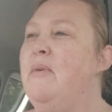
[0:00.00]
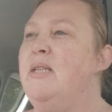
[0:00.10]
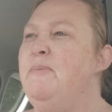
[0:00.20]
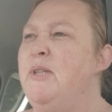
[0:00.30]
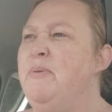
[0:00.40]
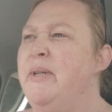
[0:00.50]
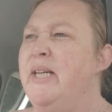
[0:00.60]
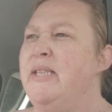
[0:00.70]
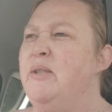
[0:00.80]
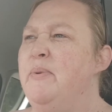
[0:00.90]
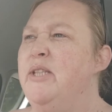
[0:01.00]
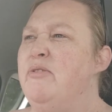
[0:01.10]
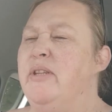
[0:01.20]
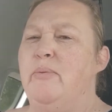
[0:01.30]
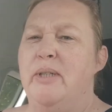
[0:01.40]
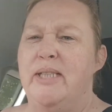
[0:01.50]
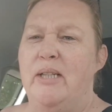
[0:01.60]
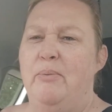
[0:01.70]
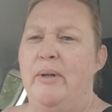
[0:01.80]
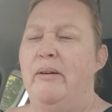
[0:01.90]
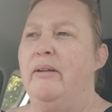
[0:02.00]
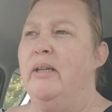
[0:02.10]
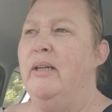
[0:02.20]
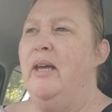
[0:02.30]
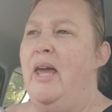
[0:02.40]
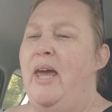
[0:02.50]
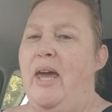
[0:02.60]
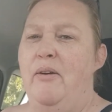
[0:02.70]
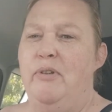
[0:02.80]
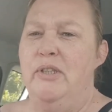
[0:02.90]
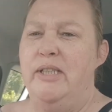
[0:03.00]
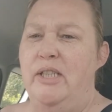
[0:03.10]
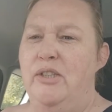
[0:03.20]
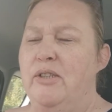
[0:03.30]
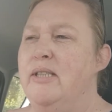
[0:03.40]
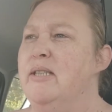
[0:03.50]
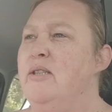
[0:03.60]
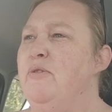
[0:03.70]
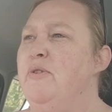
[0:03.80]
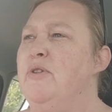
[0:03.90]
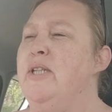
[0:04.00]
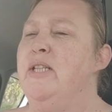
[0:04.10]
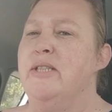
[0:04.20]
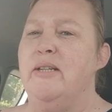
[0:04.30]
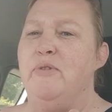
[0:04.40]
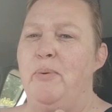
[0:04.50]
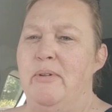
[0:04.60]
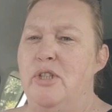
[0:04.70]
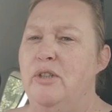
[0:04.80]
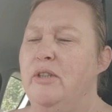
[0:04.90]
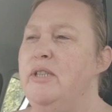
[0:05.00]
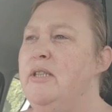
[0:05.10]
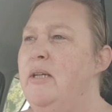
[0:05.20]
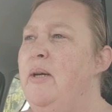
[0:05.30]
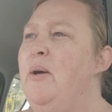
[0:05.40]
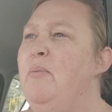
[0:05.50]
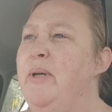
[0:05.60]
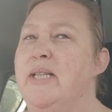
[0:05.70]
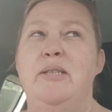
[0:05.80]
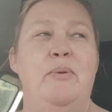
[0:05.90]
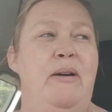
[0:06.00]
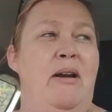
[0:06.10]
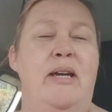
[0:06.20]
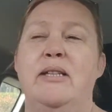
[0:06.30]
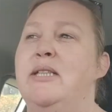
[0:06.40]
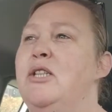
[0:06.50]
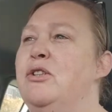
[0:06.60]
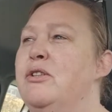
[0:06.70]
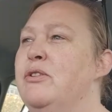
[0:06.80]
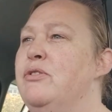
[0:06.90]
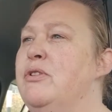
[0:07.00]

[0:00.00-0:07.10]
especially when it gets to winter and they want to start wearing heavier t-shirts and stuff under it. He doesn't have to wear a shirt, but he has to wear like a t-shirt under